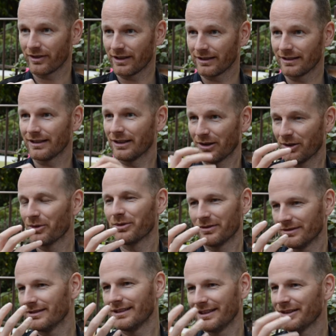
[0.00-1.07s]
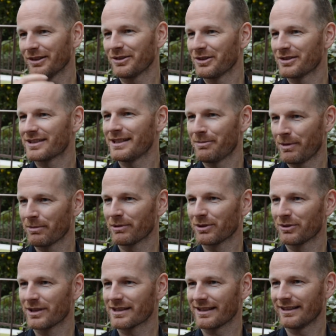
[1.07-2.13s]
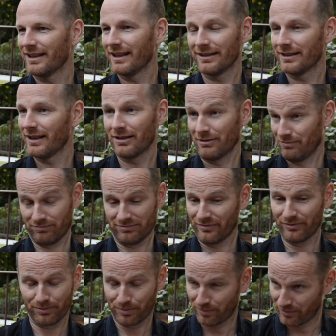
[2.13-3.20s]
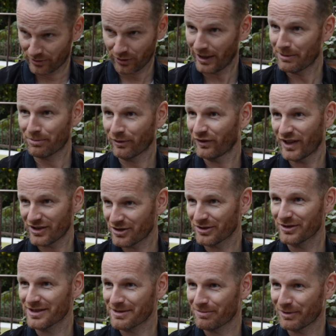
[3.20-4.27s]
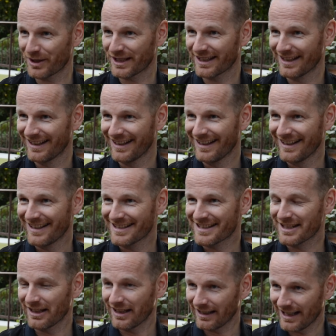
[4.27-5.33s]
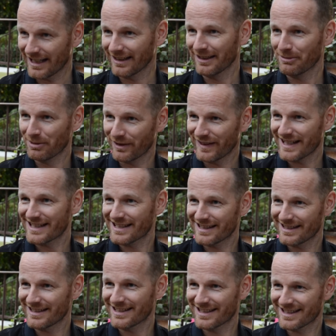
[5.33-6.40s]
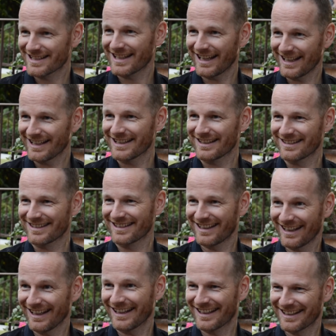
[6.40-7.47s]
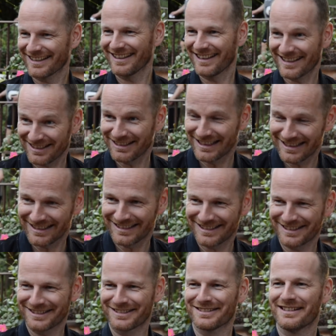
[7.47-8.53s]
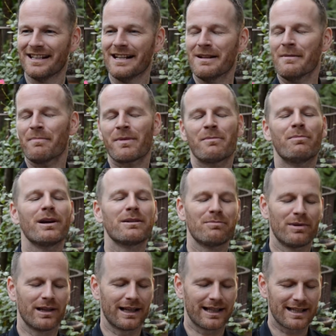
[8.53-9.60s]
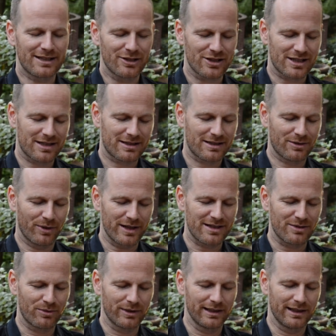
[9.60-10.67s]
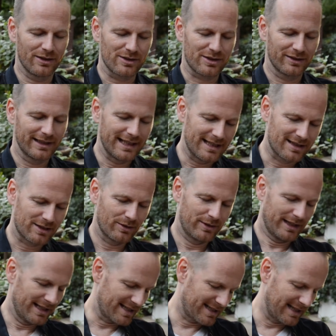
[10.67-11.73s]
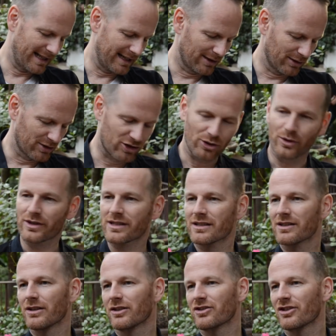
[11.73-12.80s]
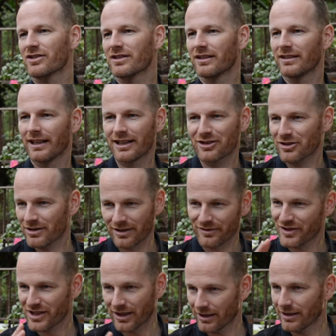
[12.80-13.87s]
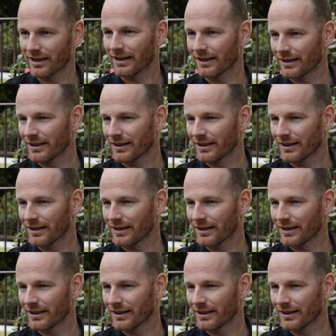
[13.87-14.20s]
And you see people do this, and they're trained professionals, but still I had a little bit of that skate kick, like, But I guess your question really also leads to the aesthetical choices, not just the dangers of stunting.